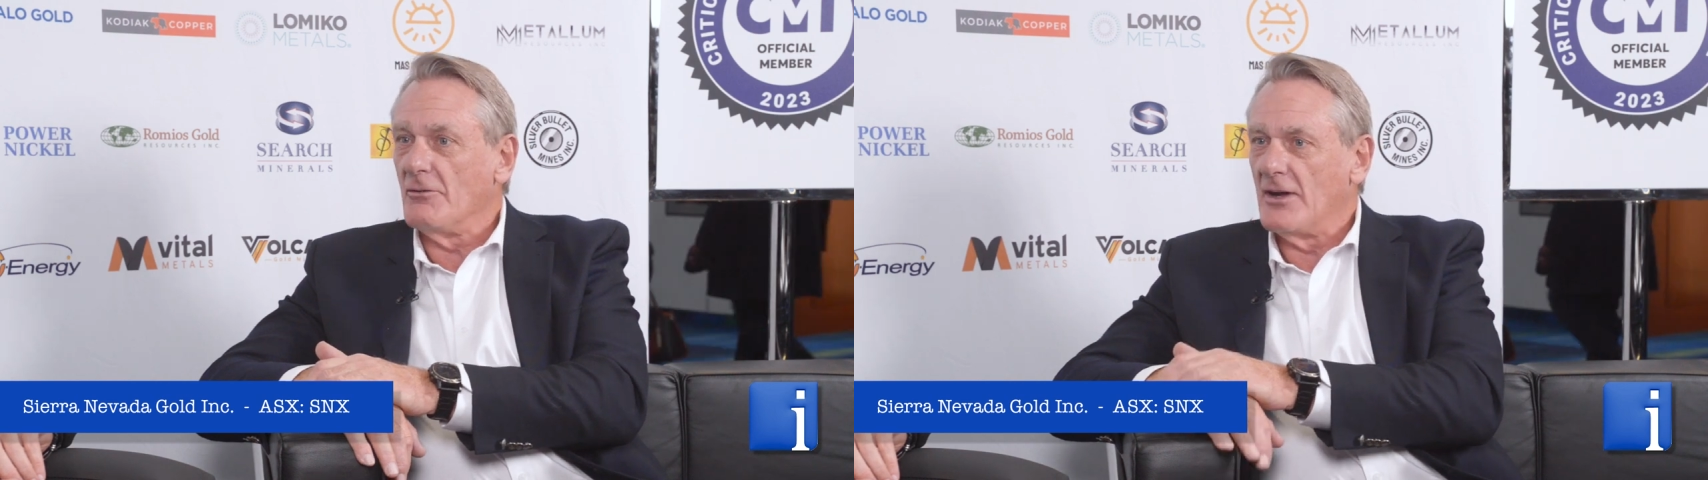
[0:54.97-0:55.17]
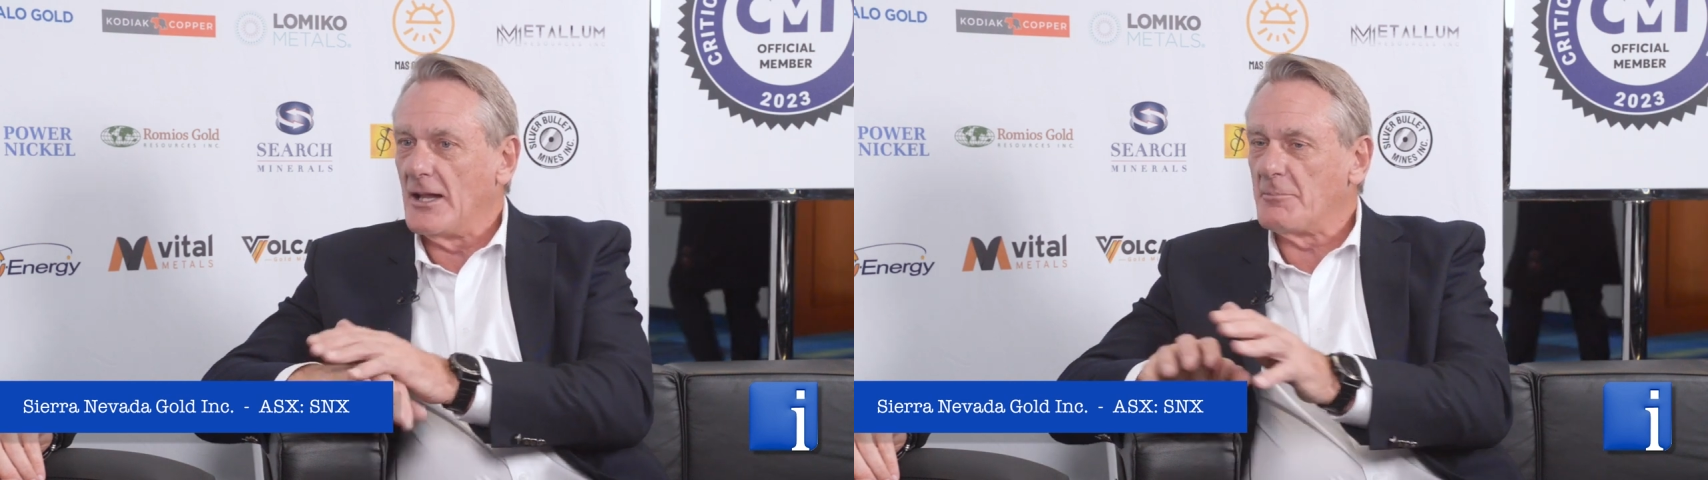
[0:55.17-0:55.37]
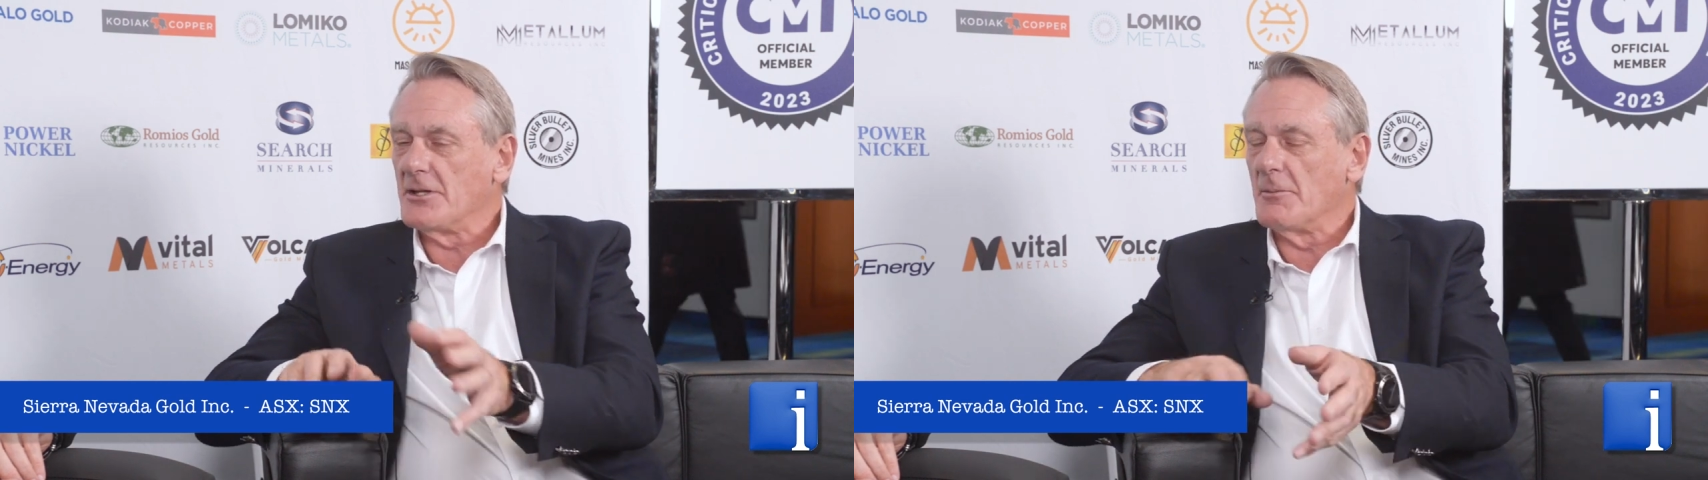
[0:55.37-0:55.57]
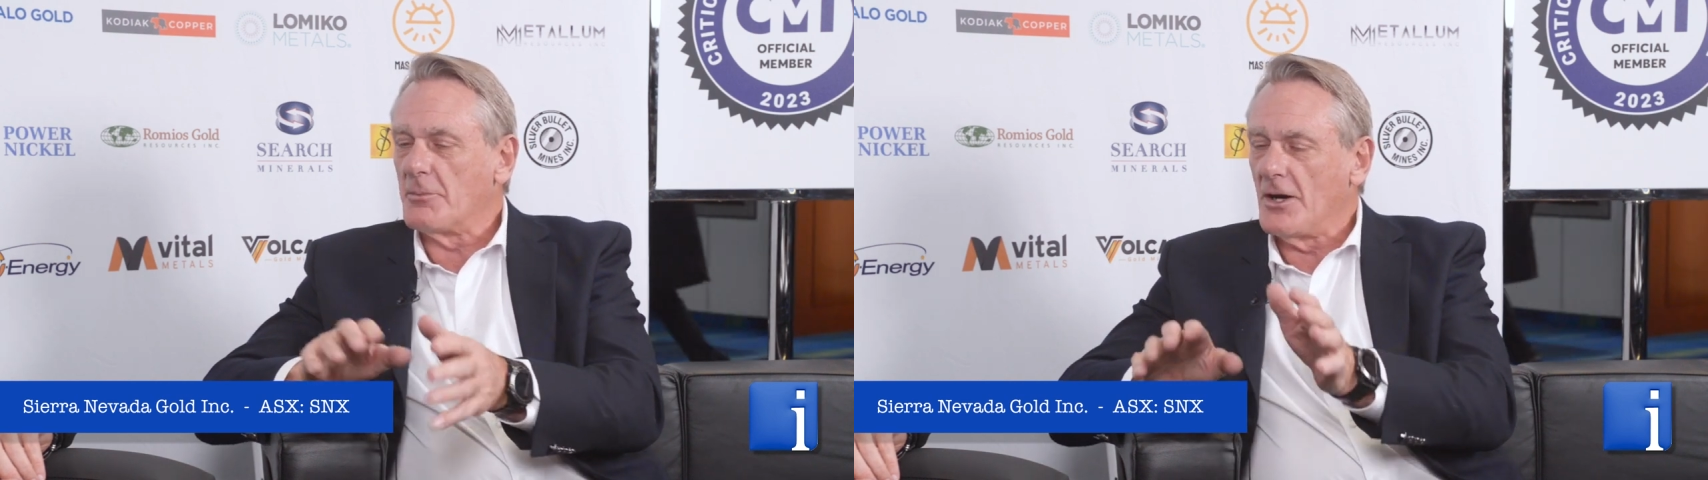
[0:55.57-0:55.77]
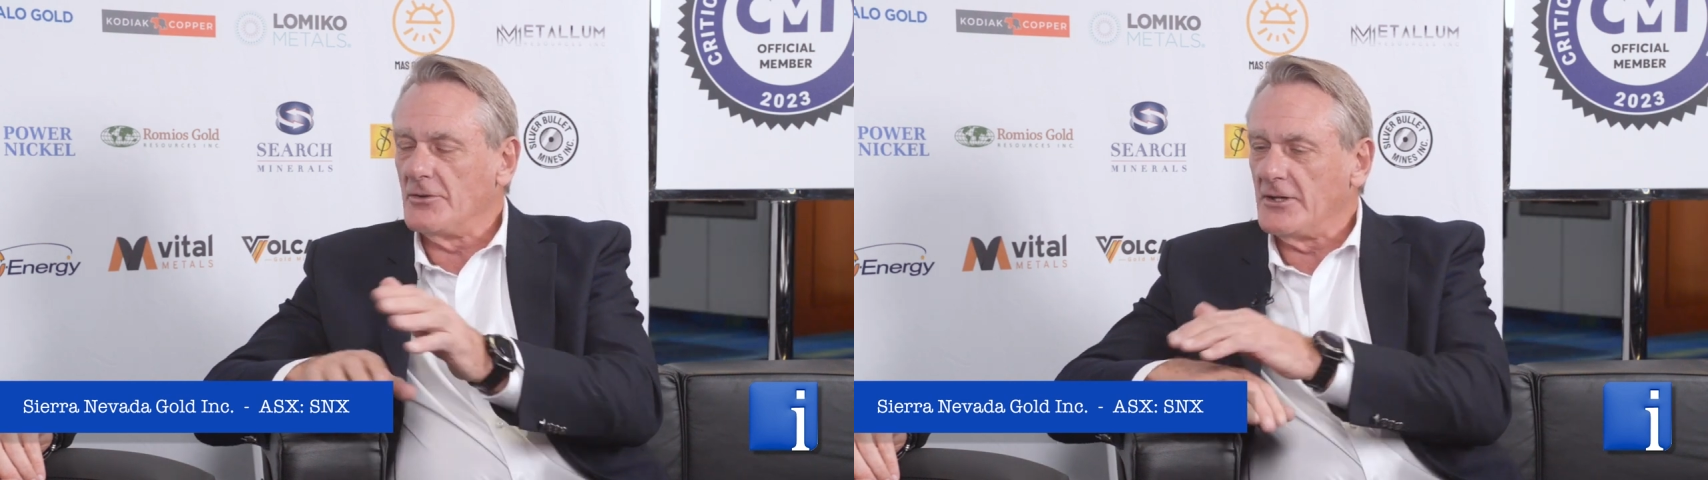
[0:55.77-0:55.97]
developing the
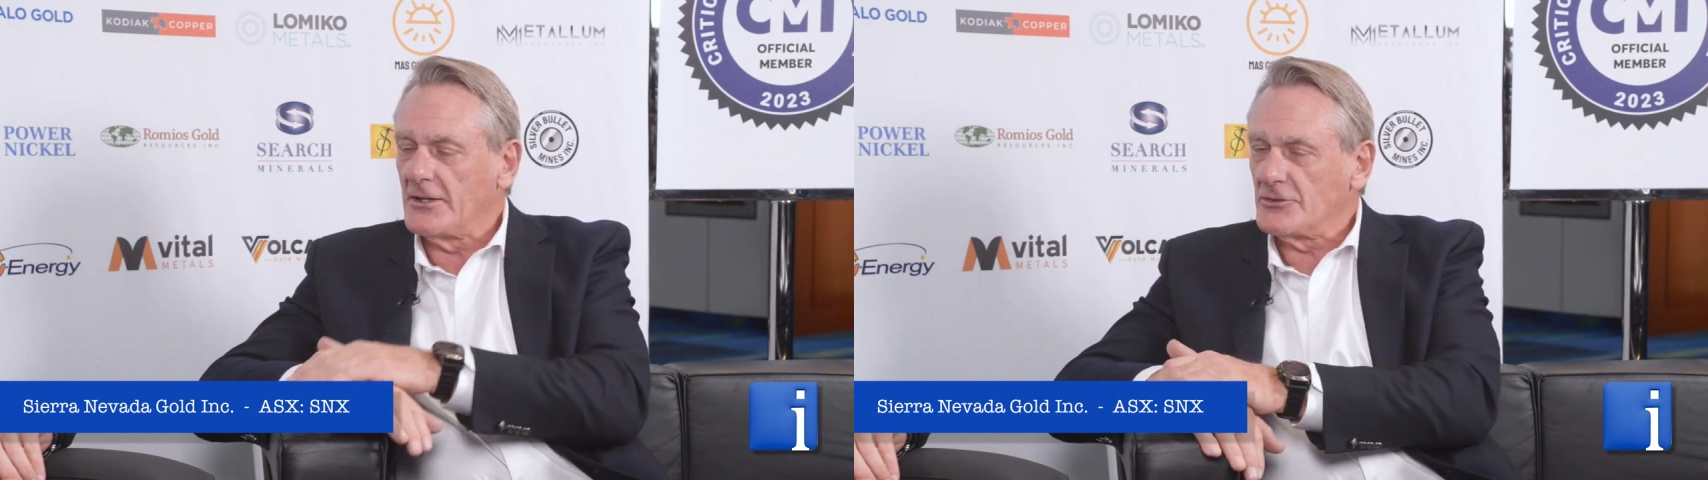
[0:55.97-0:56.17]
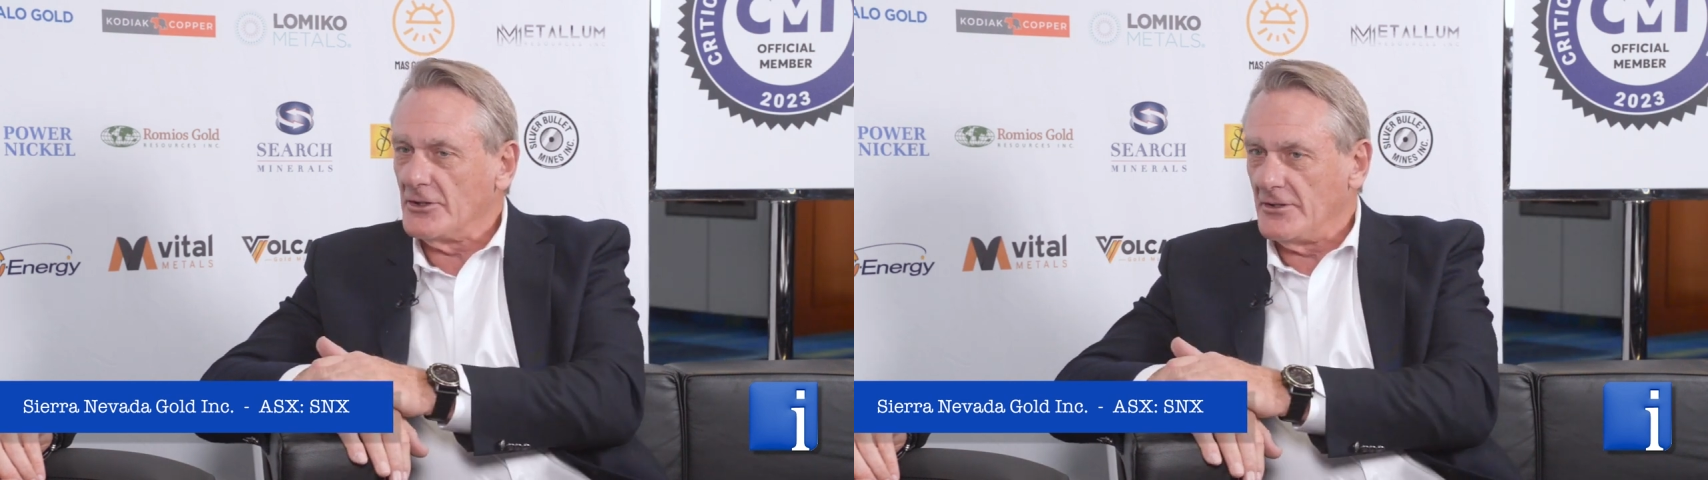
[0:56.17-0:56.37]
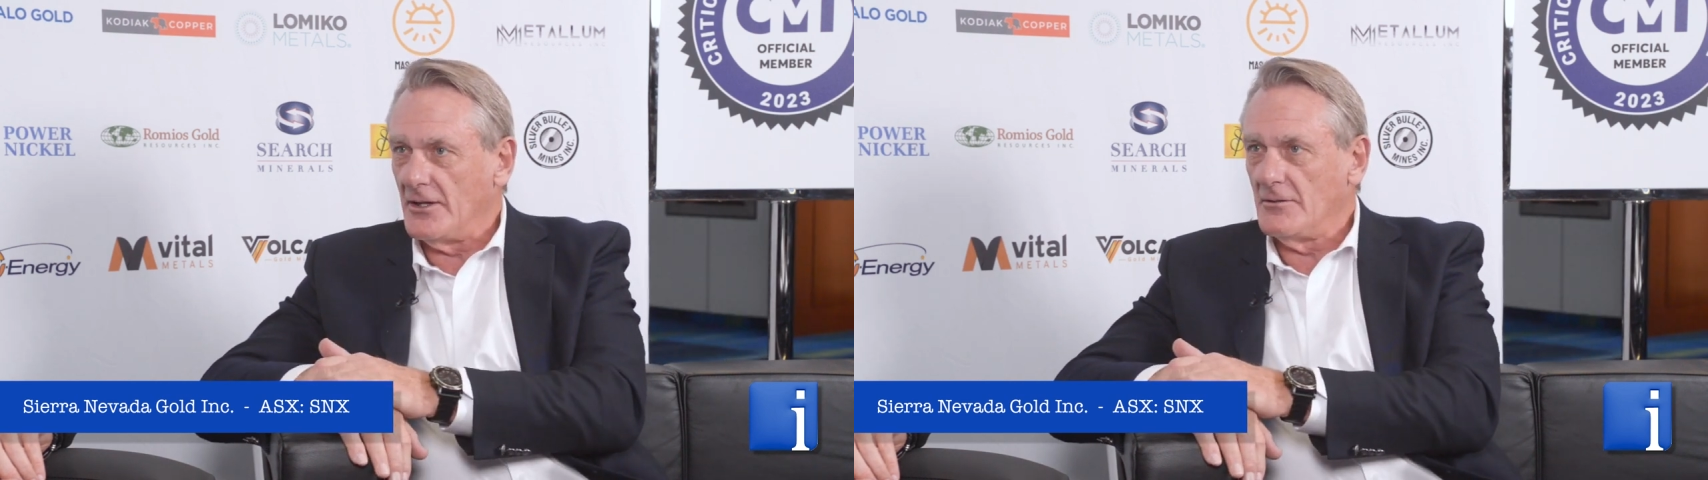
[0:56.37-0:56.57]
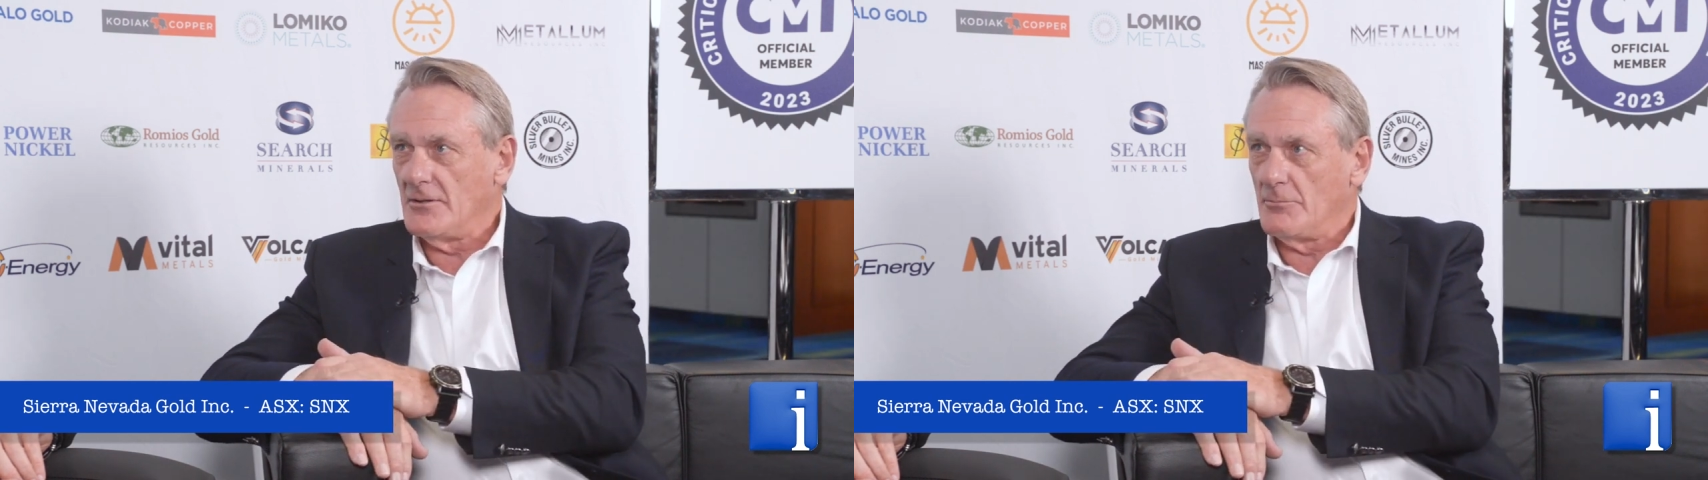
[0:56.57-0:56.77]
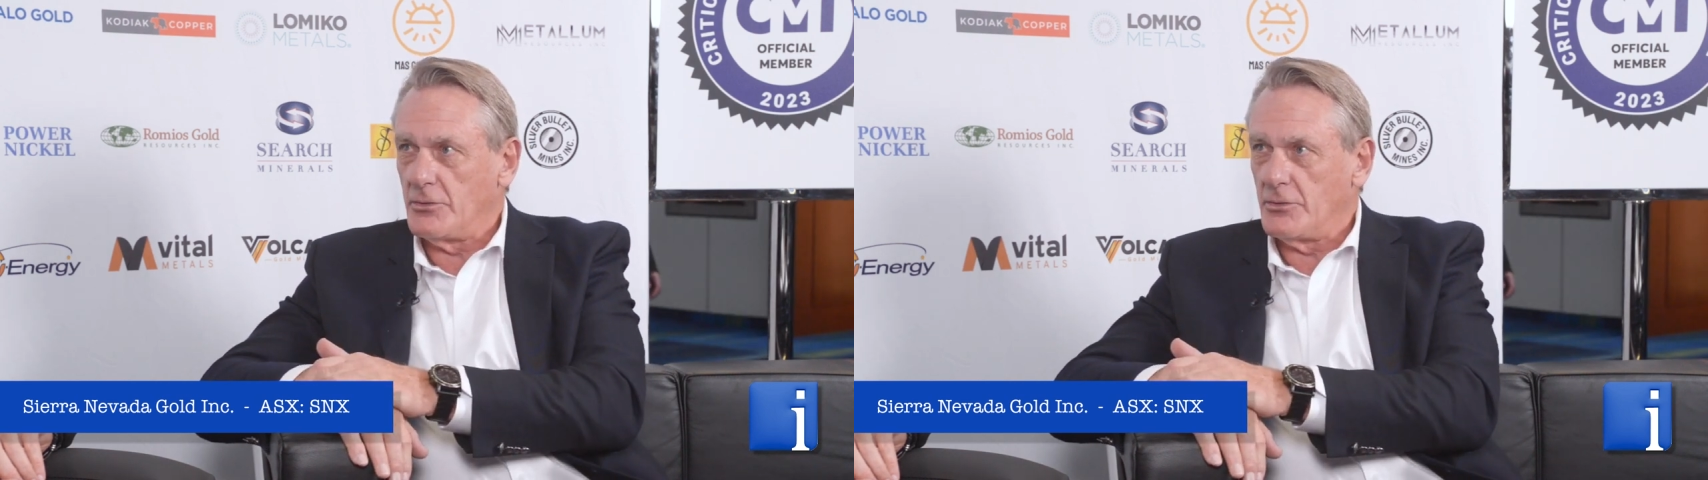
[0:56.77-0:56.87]
projects and uh,